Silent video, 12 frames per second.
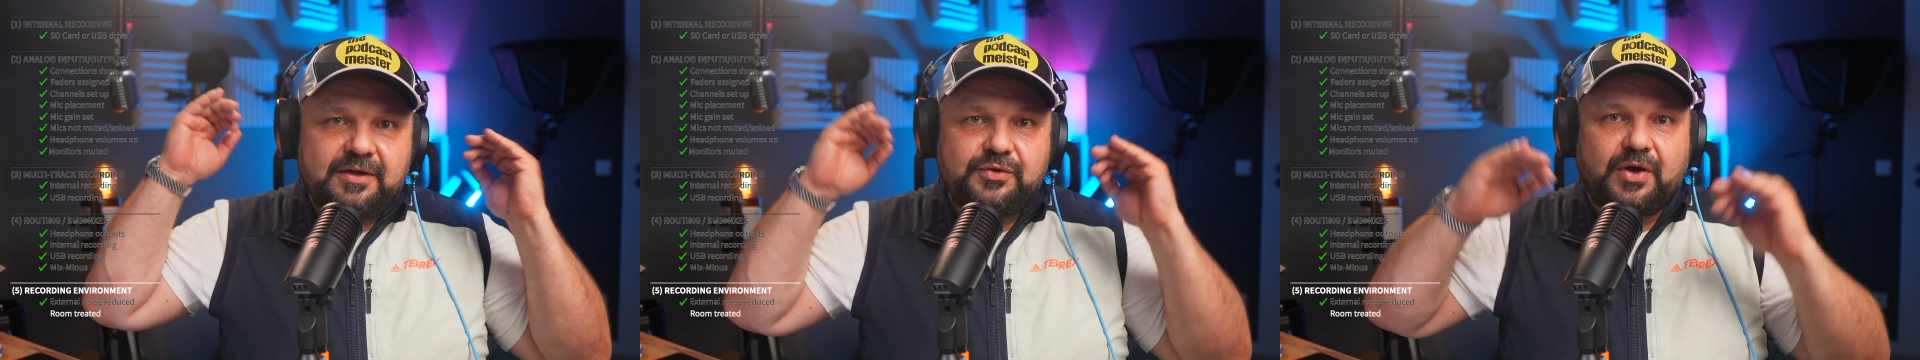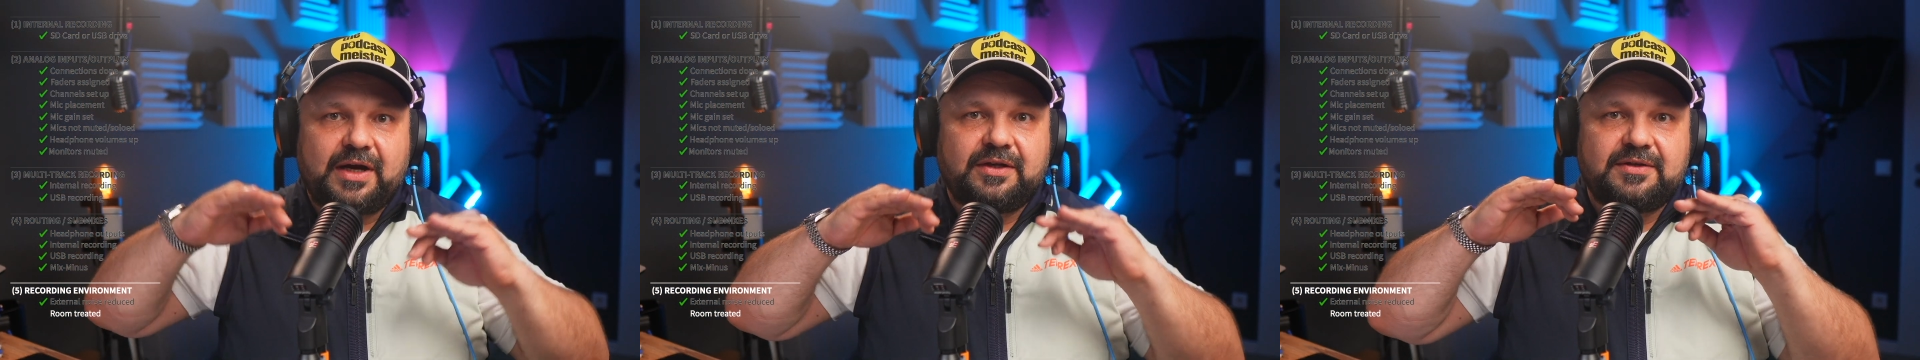
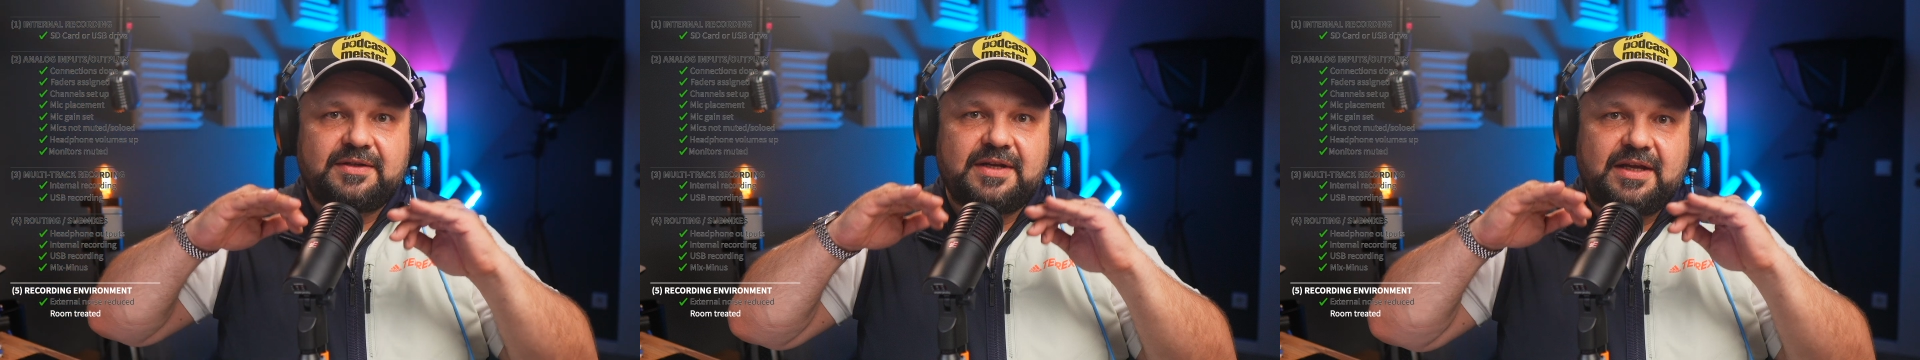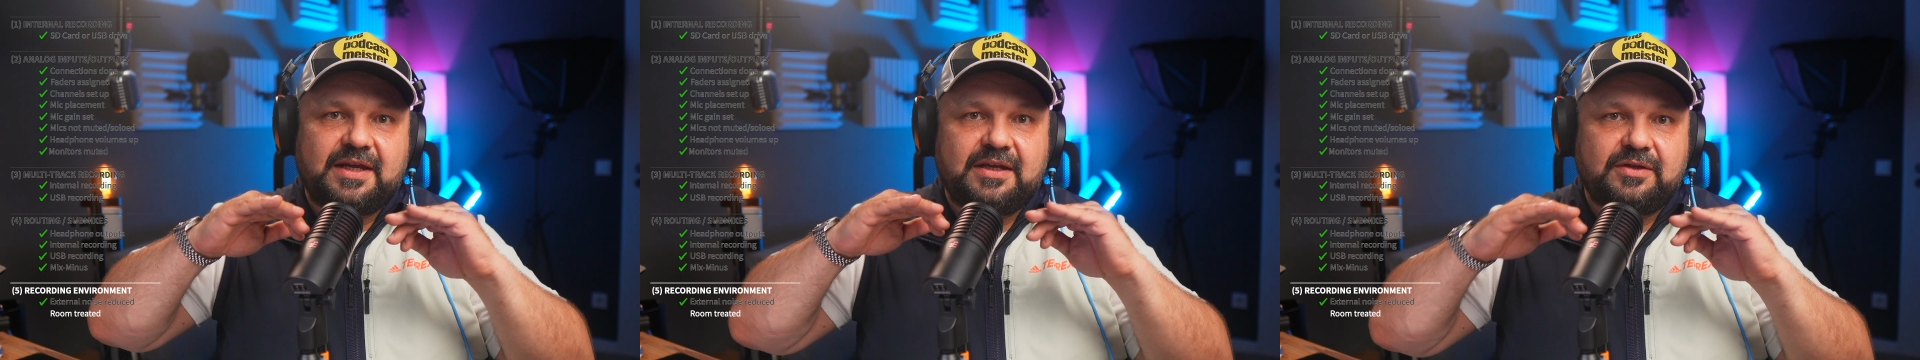trying to
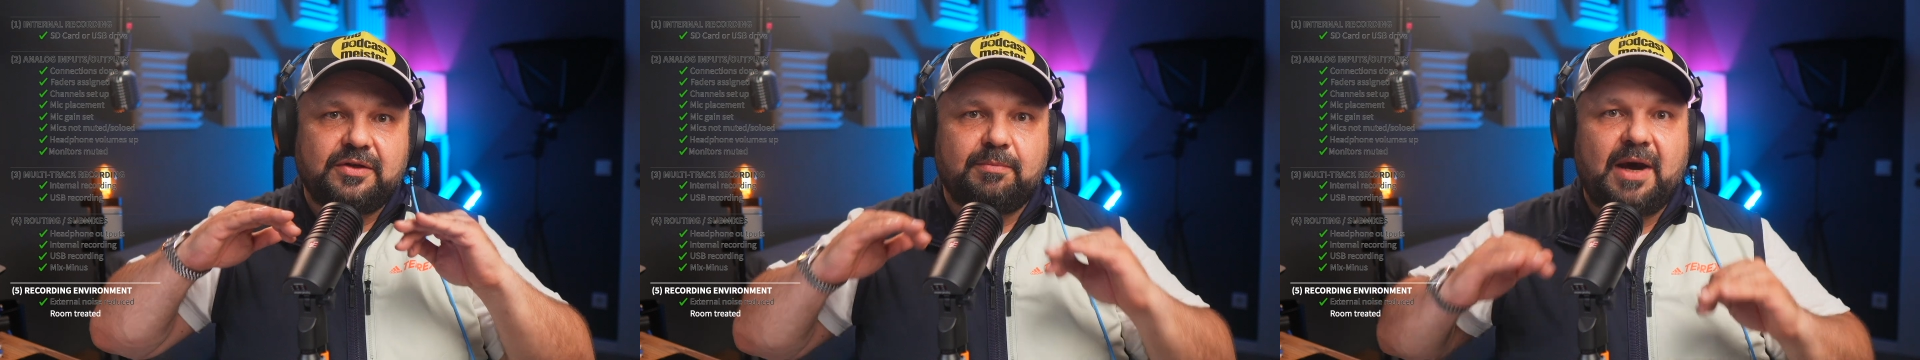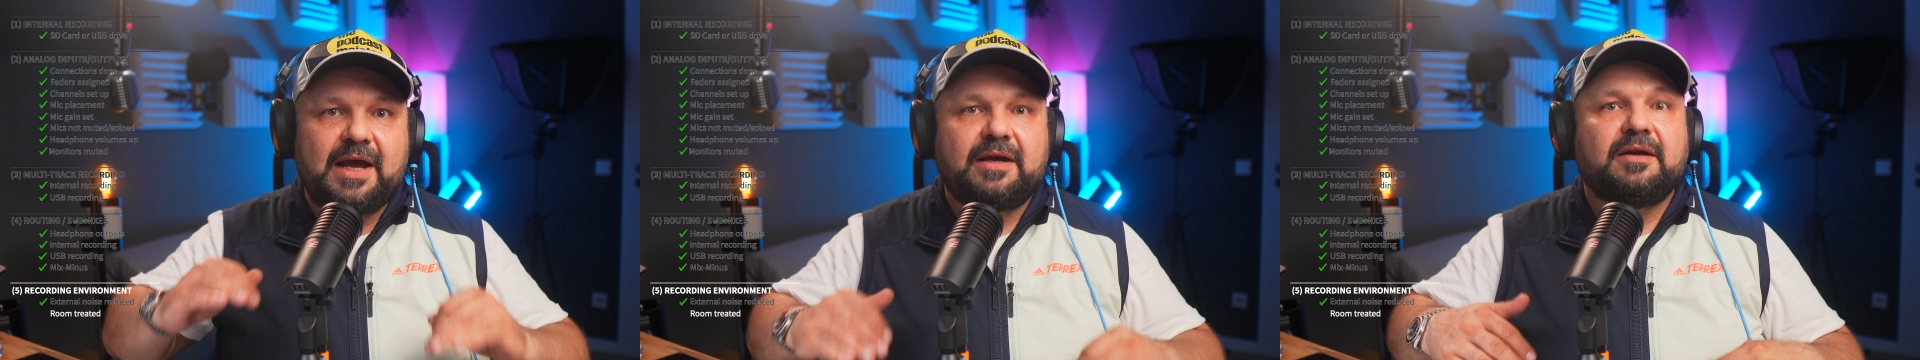sneak into the
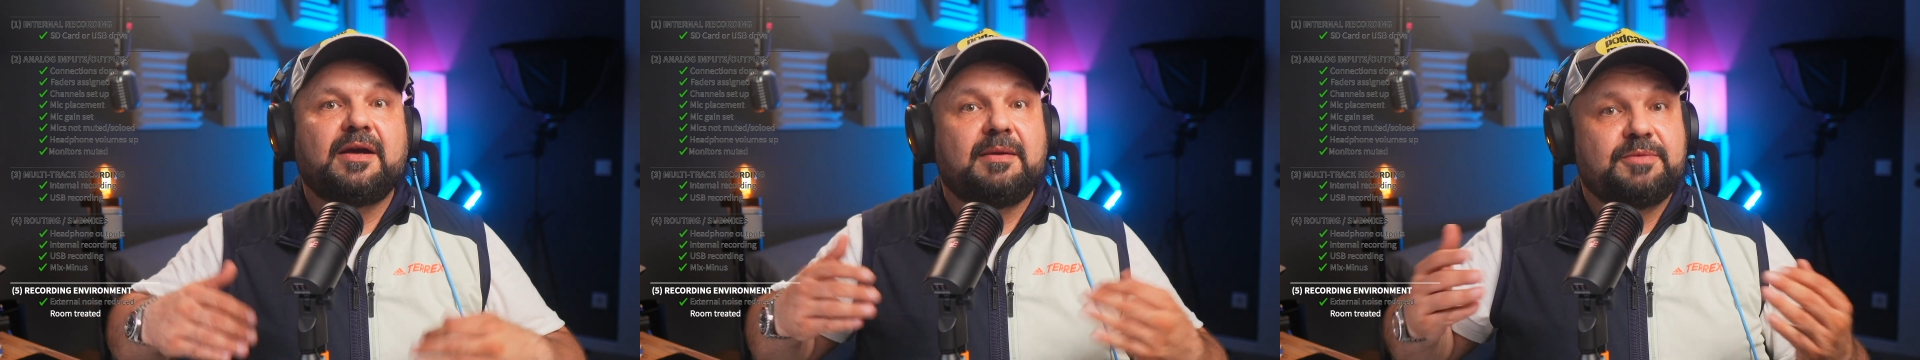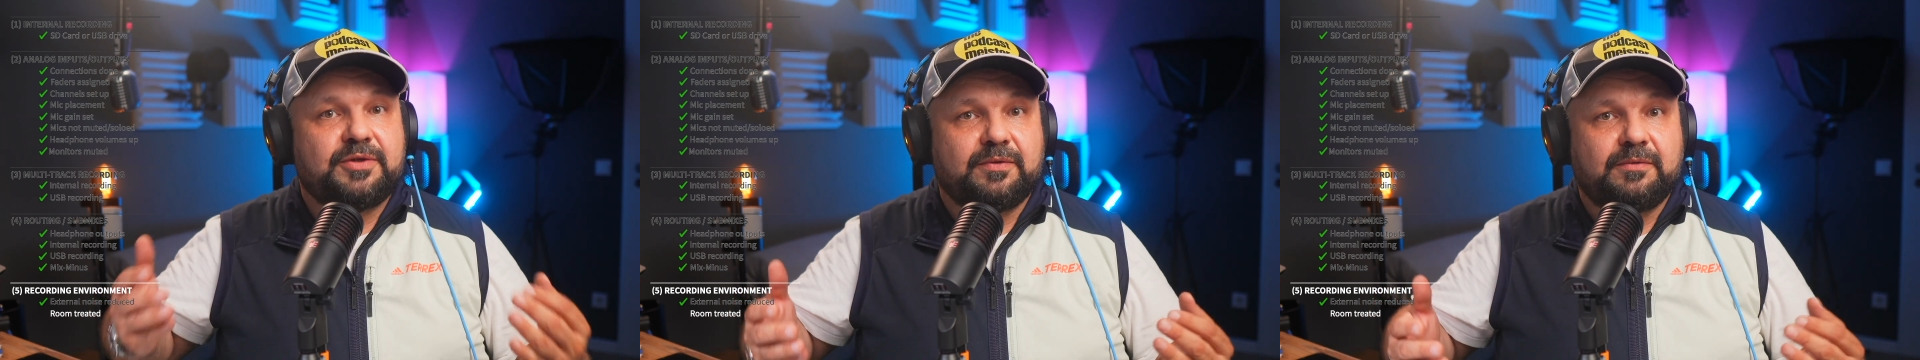mic
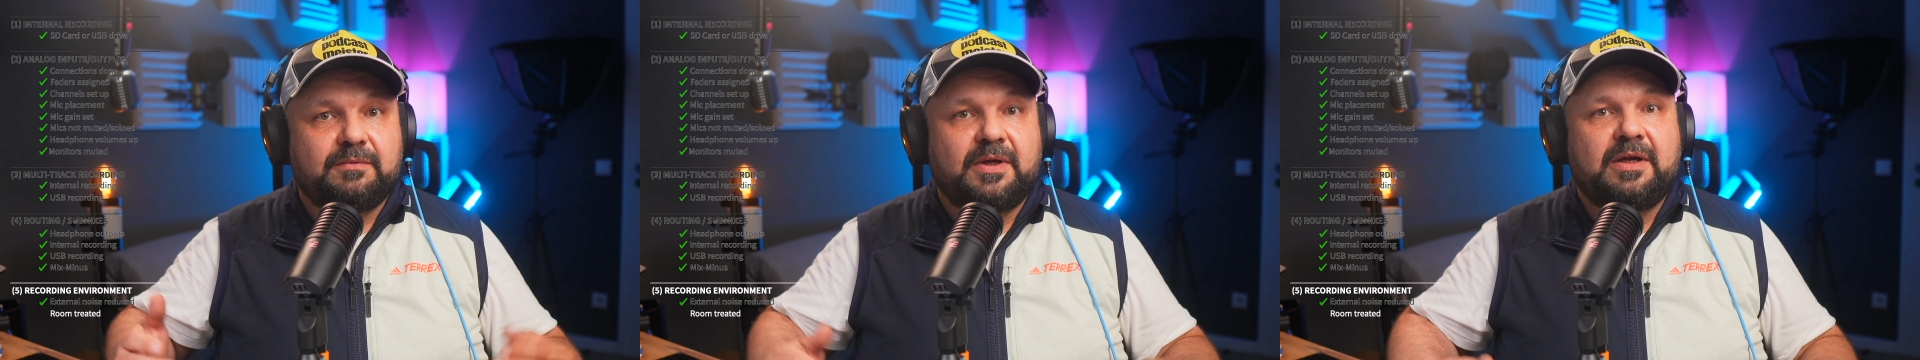capsule.